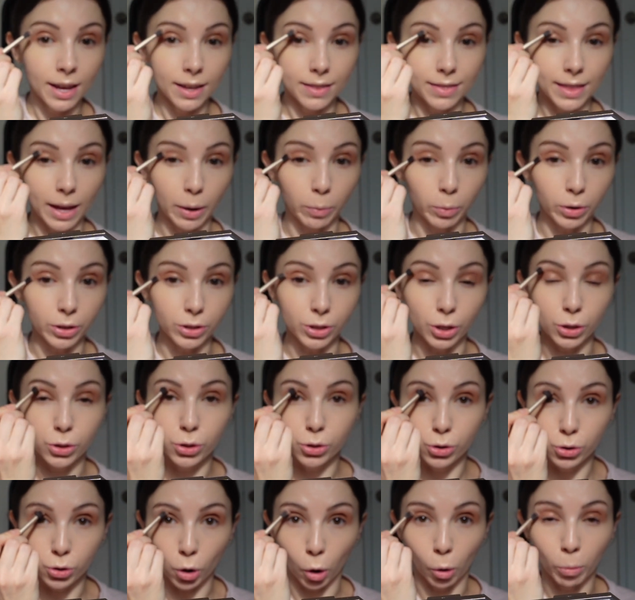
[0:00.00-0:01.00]
there was
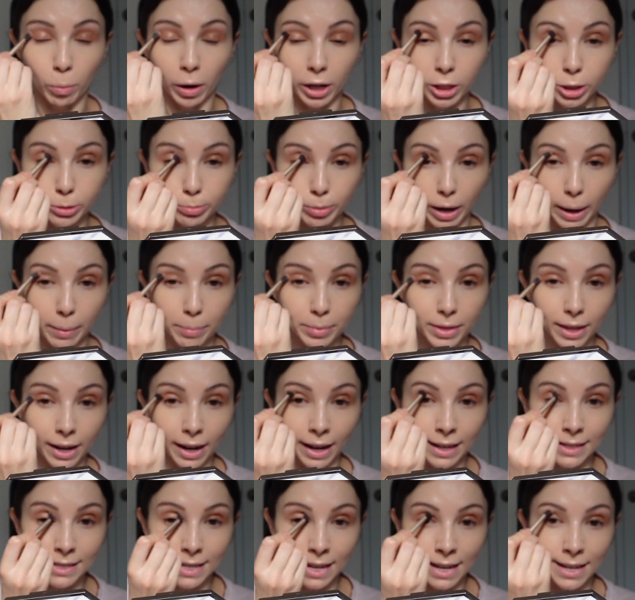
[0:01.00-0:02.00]
so much prep that
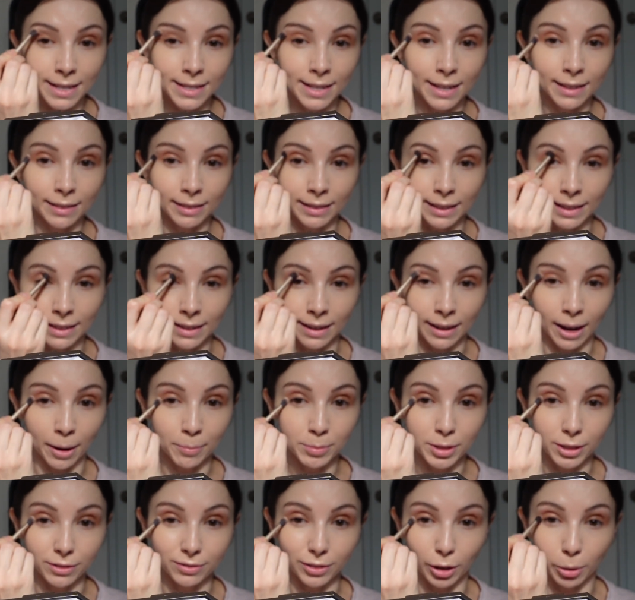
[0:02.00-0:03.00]
I did leading up
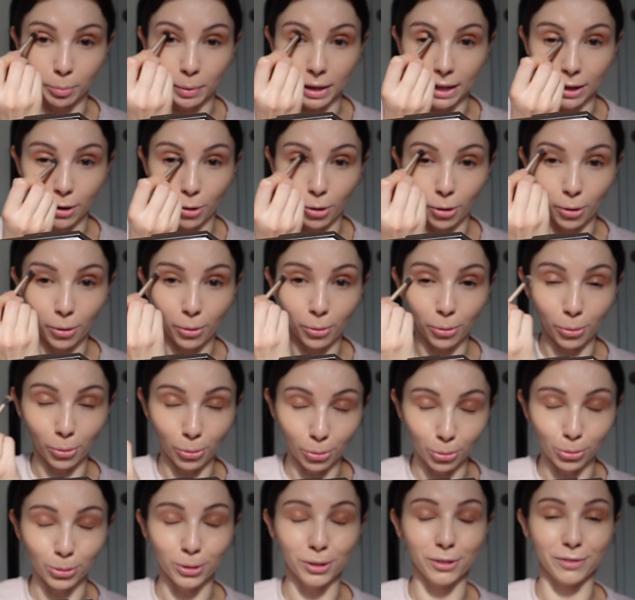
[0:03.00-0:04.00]
to filming
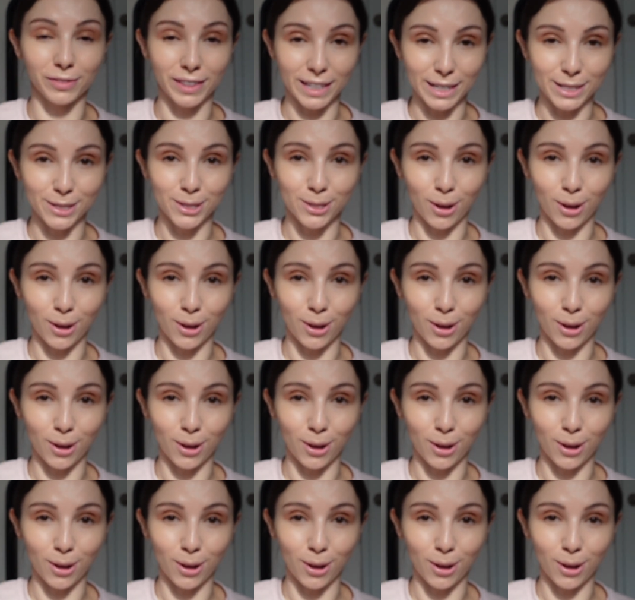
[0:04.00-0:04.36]
all of these